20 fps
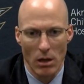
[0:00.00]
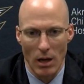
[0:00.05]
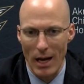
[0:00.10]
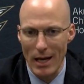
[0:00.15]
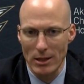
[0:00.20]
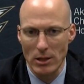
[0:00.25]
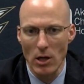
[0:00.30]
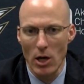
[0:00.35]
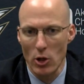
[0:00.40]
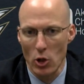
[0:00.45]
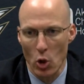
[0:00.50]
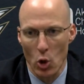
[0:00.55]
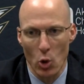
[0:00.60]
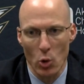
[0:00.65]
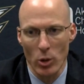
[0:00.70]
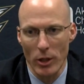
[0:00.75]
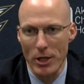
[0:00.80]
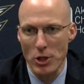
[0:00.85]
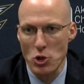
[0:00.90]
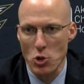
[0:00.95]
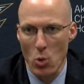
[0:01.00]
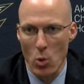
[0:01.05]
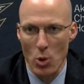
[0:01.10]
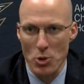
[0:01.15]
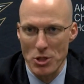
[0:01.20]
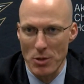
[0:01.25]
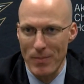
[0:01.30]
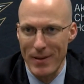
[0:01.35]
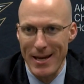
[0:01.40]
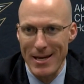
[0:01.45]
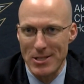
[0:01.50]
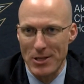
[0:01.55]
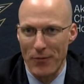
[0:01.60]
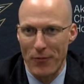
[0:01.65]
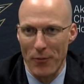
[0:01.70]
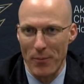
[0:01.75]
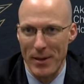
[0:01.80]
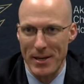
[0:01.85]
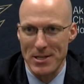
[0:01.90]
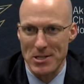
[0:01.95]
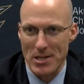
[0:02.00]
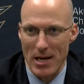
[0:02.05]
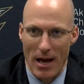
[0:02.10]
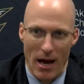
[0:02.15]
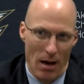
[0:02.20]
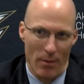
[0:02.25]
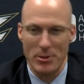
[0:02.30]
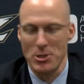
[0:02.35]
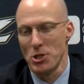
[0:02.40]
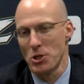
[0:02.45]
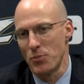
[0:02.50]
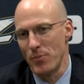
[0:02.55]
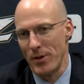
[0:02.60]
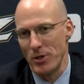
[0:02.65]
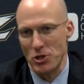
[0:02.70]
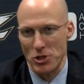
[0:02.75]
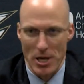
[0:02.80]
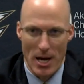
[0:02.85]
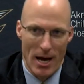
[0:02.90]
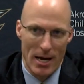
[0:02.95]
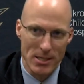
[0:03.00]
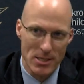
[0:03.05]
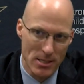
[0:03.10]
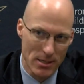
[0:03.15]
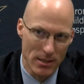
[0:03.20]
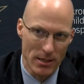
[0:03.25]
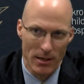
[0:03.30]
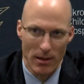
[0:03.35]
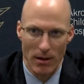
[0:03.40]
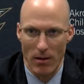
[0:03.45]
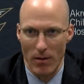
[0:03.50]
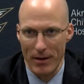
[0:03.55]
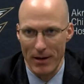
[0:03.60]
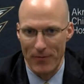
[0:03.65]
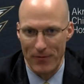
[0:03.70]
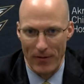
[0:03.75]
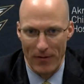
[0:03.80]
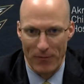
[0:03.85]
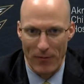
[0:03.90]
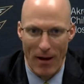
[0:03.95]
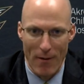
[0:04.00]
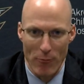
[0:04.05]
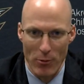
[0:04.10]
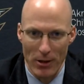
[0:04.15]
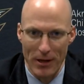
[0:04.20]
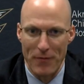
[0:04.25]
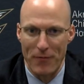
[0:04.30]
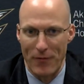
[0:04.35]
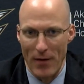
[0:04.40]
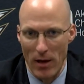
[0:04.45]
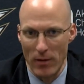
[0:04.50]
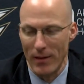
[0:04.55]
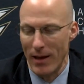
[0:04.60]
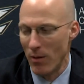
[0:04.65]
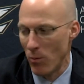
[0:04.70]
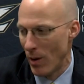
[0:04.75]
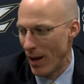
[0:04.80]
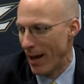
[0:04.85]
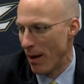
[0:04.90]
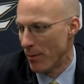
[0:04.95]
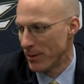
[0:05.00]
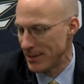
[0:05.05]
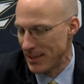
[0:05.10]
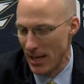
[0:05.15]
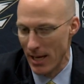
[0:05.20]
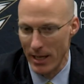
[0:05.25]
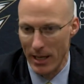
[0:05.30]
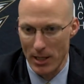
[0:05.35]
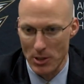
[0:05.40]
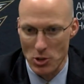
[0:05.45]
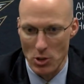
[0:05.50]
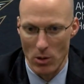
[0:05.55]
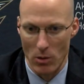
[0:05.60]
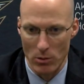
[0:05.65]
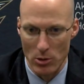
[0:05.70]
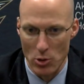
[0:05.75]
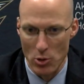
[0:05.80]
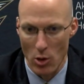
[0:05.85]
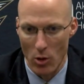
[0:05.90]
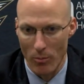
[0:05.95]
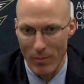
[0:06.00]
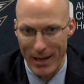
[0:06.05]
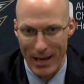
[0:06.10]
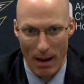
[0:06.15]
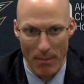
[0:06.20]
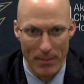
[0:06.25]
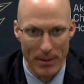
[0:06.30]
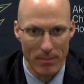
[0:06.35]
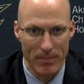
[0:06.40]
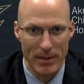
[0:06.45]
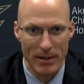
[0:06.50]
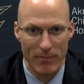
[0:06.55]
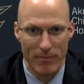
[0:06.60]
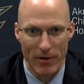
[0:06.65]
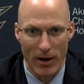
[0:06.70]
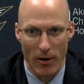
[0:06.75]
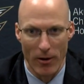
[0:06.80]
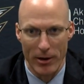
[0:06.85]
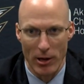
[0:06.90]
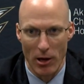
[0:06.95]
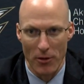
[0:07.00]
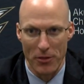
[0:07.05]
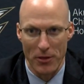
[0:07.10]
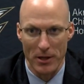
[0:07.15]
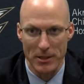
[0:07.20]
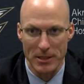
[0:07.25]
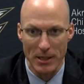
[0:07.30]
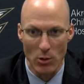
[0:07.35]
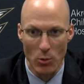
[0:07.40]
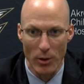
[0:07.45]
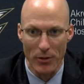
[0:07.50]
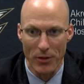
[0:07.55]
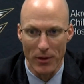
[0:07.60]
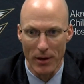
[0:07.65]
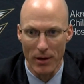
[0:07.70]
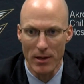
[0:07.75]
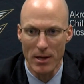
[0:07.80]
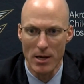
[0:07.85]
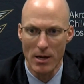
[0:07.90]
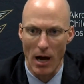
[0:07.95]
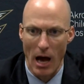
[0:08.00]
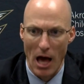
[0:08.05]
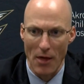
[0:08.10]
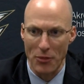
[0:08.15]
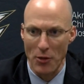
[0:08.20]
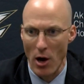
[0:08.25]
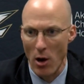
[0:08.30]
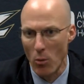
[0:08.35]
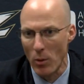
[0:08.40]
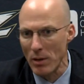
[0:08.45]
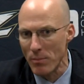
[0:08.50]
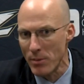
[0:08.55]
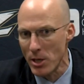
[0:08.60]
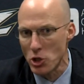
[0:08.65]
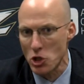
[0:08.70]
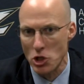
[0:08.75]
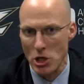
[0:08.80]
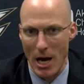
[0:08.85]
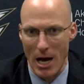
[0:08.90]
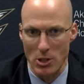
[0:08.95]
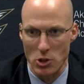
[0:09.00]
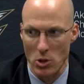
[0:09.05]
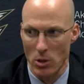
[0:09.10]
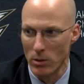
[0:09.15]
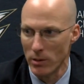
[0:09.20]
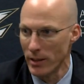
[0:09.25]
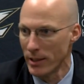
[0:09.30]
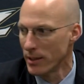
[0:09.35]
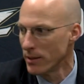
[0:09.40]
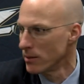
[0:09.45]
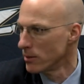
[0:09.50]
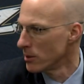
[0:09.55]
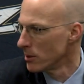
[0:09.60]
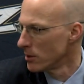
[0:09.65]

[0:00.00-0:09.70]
I thought early, George, it'd be easy for me to say, oh, we just missed shots, you know. And if I really felt that way, I would tell you. So you know me, I'm going to be very authentic with you. I thought we missed shots early.